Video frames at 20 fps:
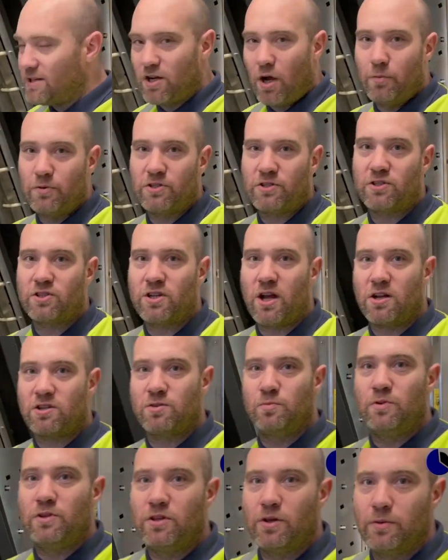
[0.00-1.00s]
was
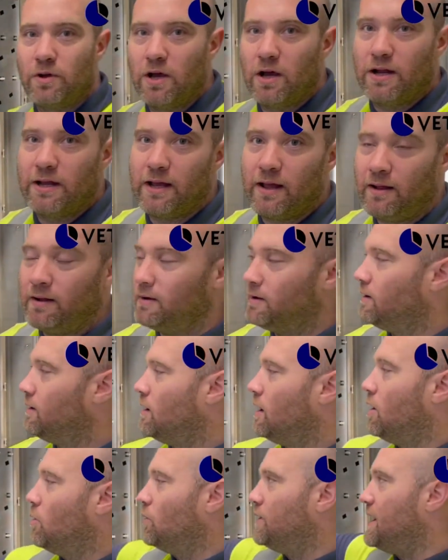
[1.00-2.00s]
discussing with you earlier,
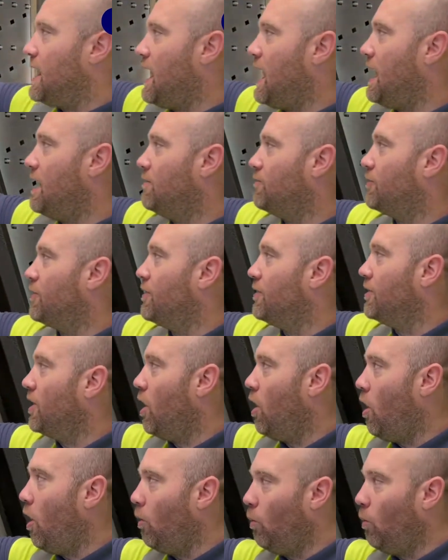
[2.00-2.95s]
we have the hot